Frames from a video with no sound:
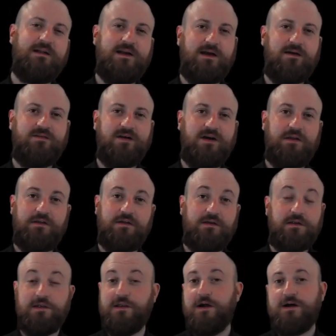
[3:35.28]
to other,
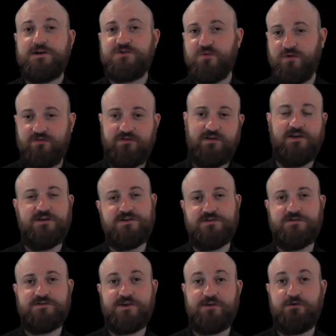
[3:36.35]
larger installations
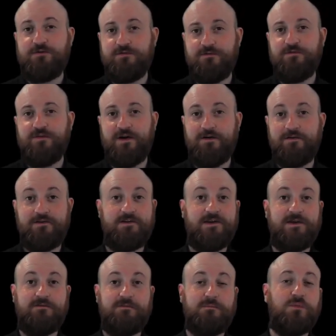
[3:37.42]
that are often found in even
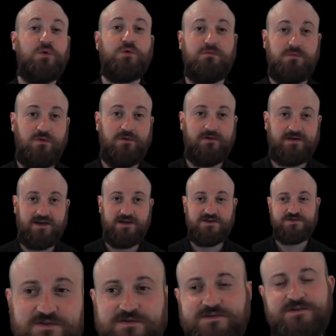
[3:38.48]
more remote
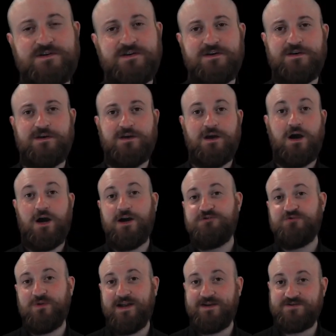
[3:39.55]
locations:
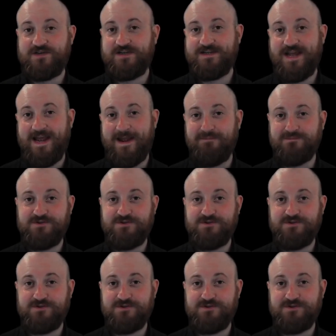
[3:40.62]
hydroelectric dams.